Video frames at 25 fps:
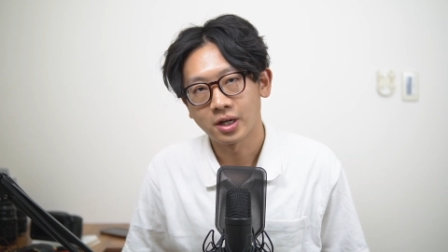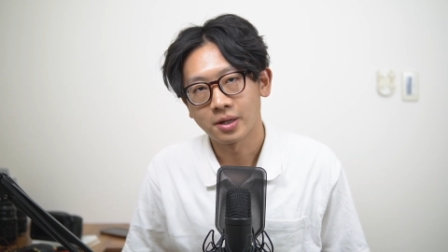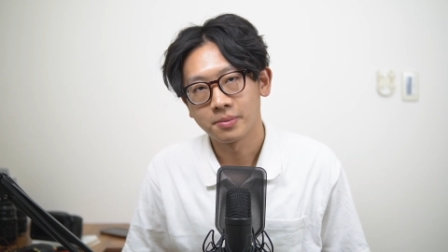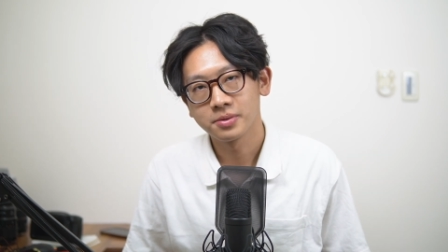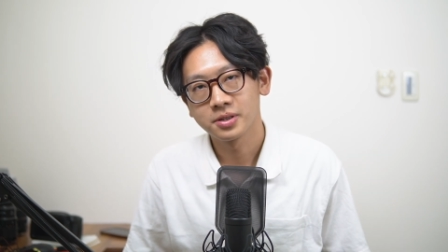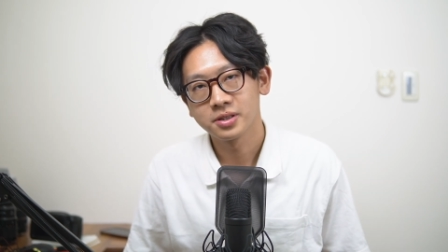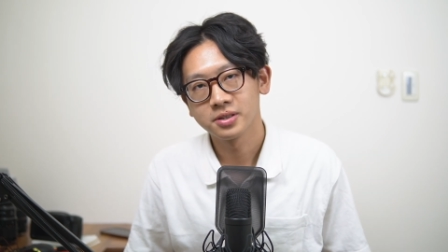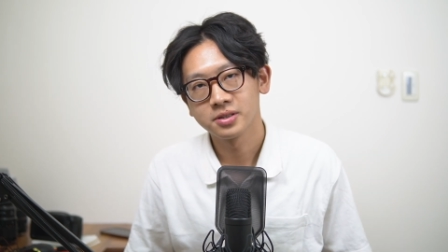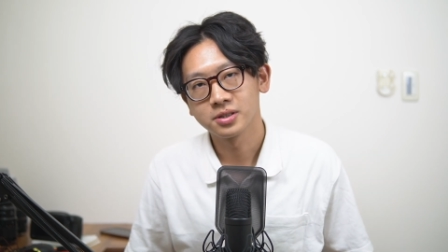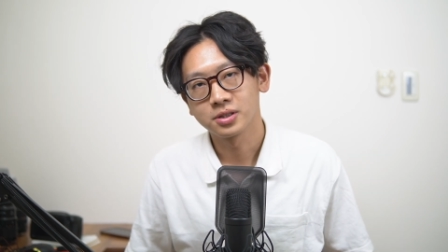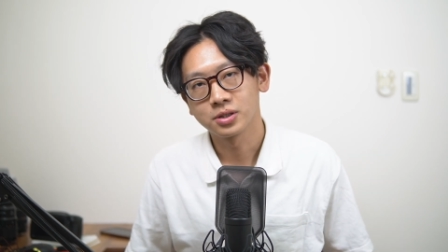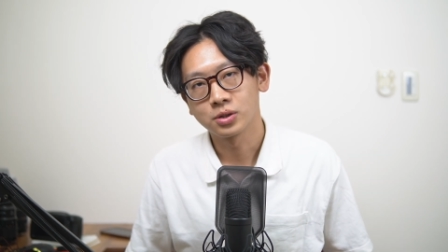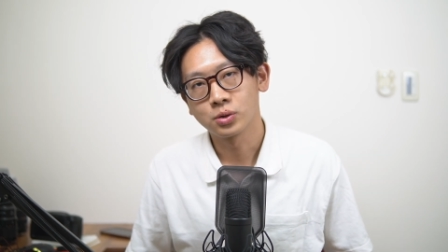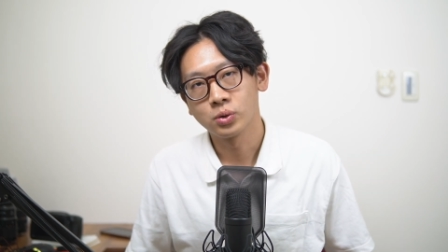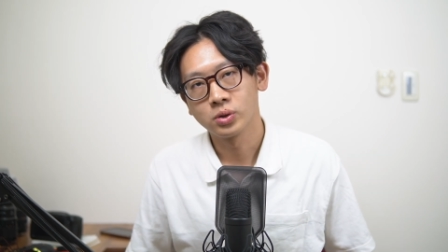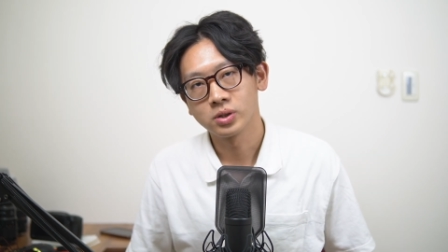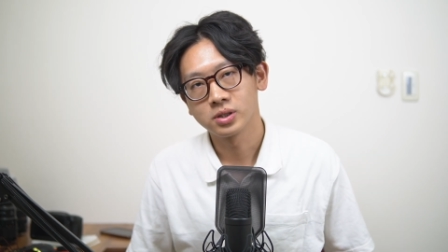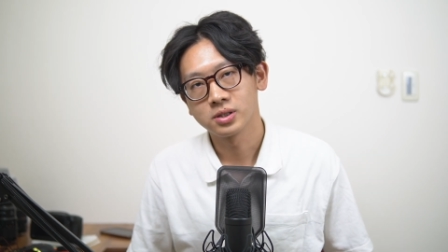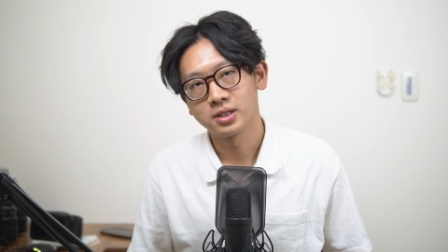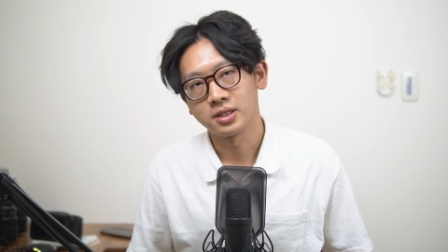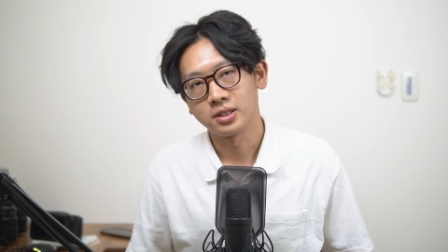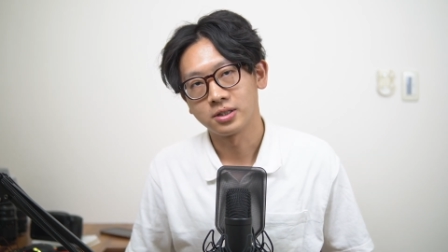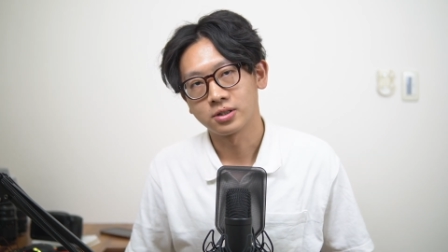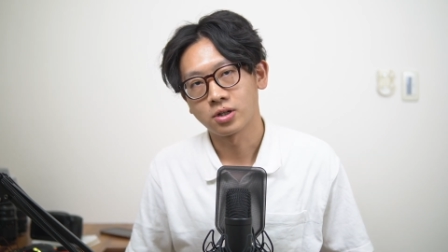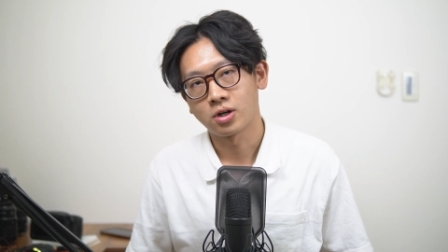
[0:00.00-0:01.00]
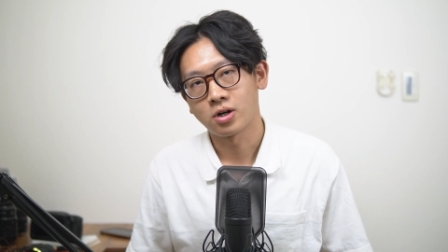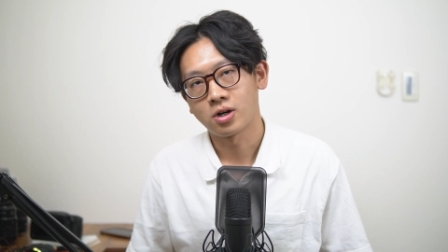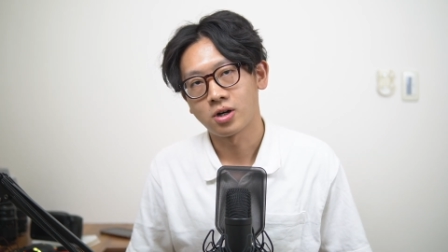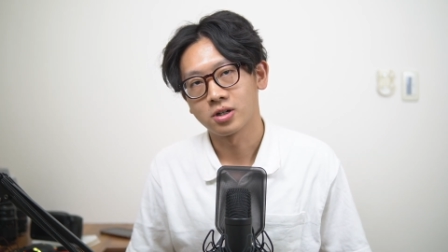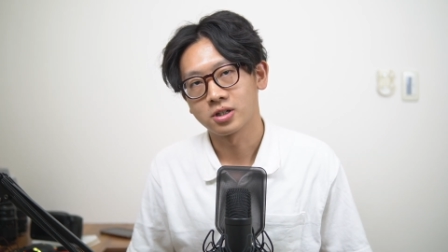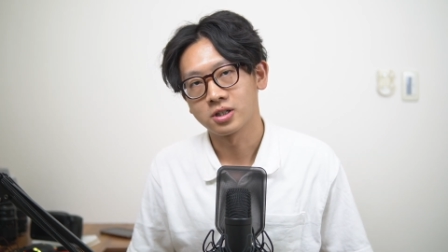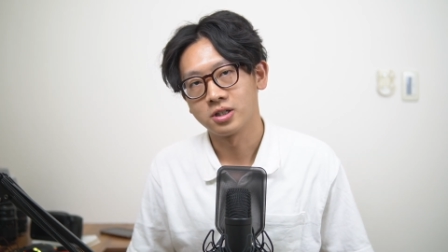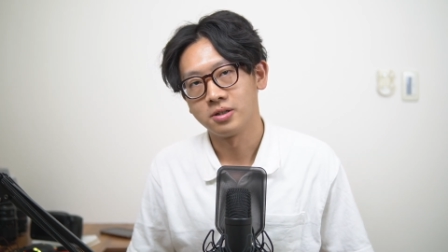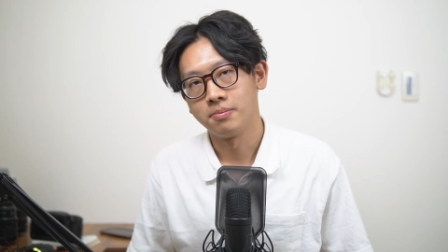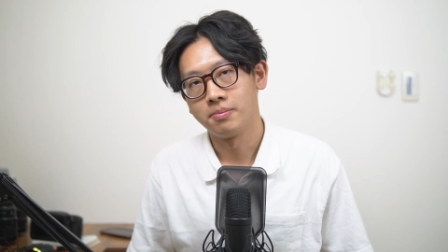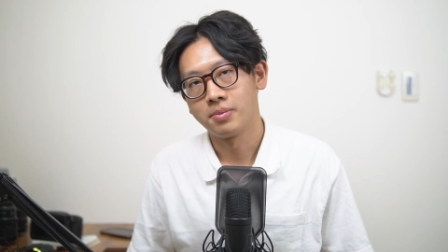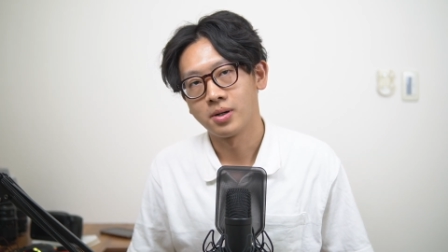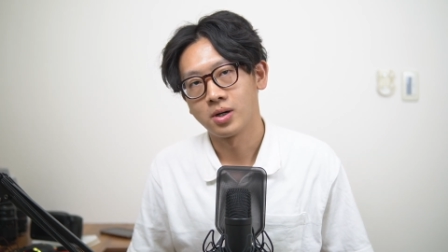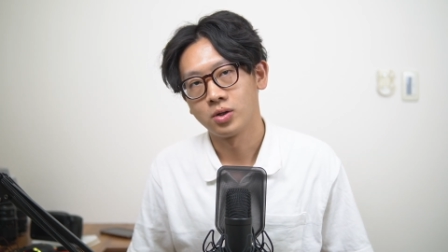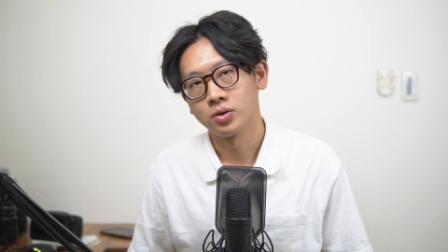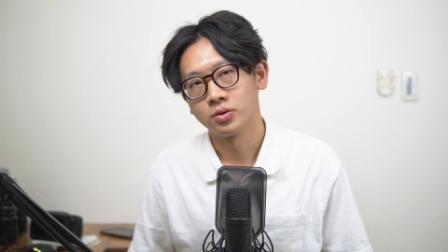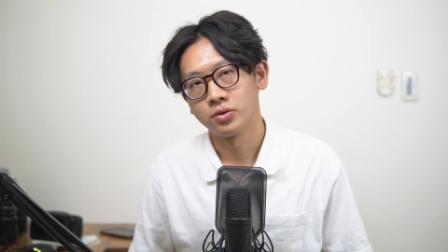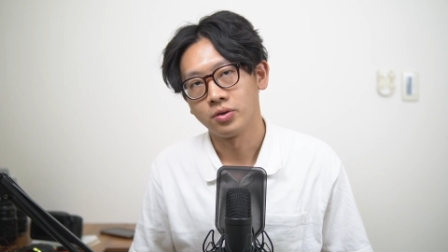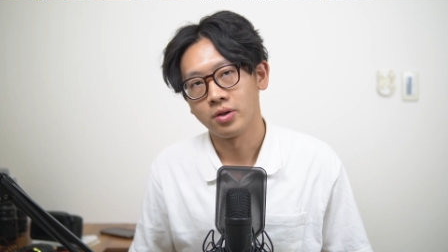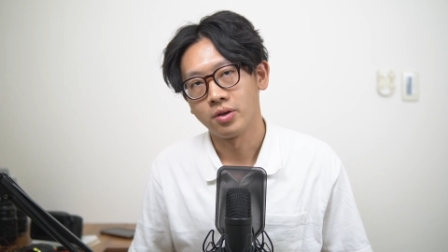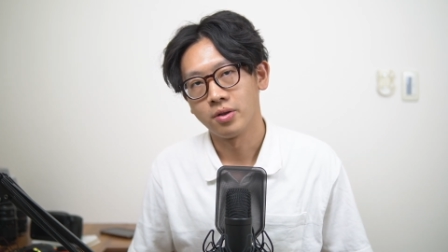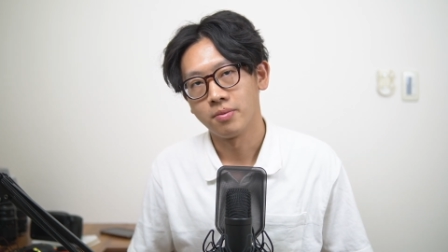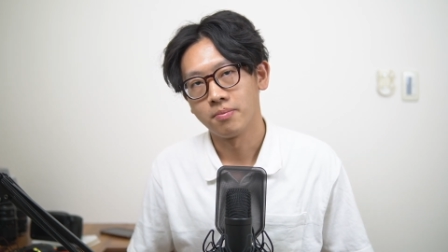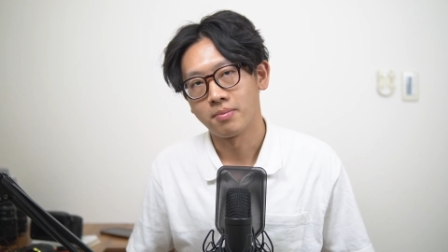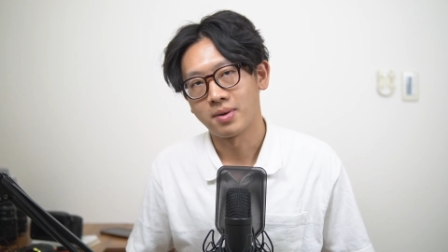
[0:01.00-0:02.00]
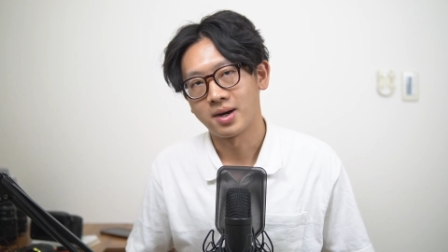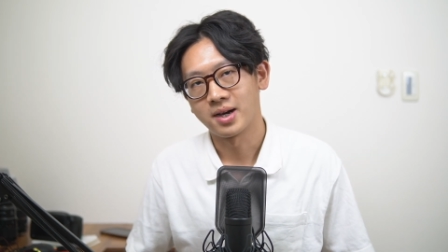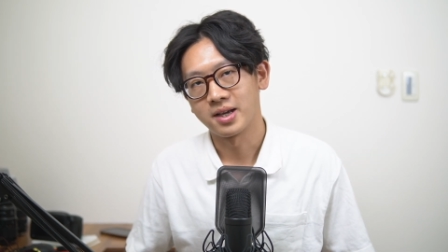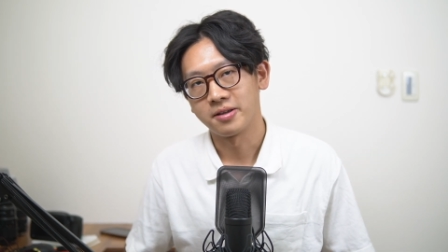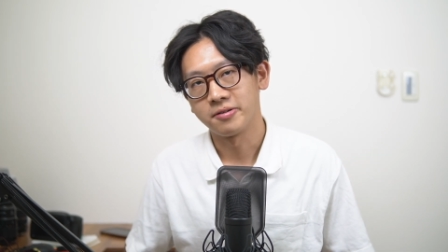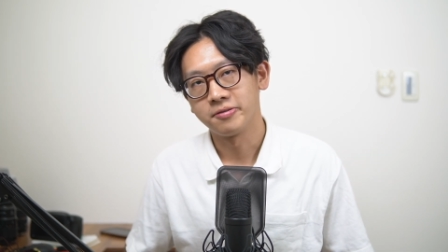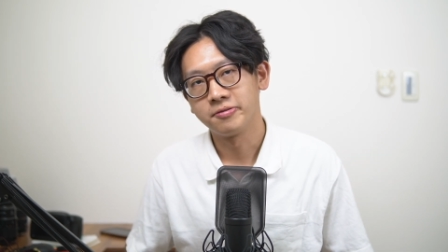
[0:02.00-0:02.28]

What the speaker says: I'm gonna quickly talk about my